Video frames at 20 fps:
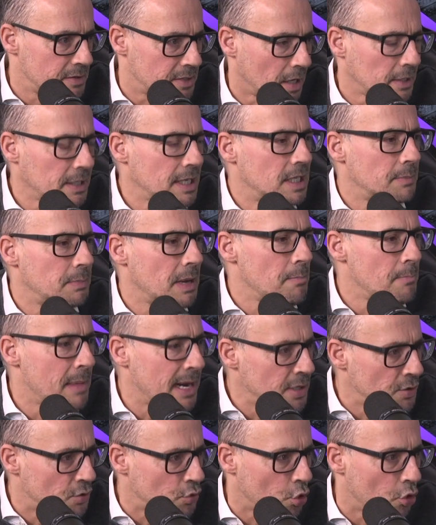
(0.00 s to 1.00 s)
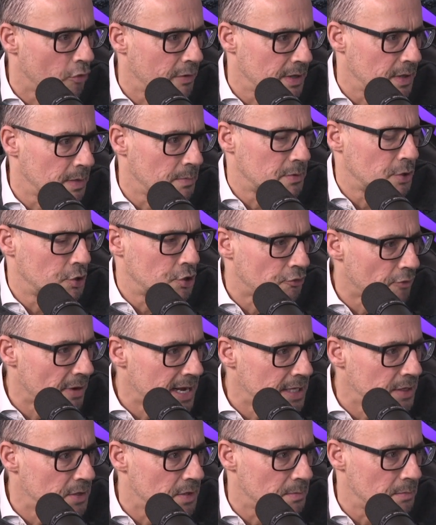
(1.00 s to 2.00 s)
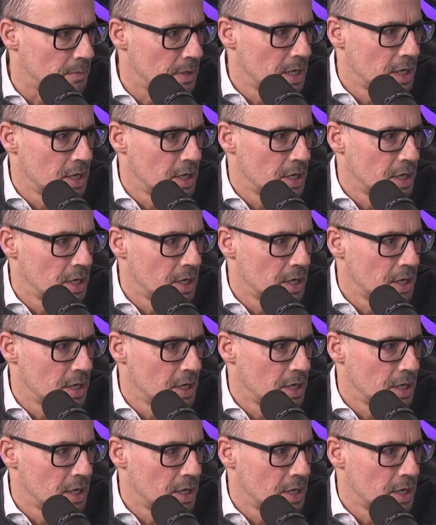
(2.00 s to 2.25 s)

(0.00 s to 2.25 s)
I need to be mentoring them, to train them,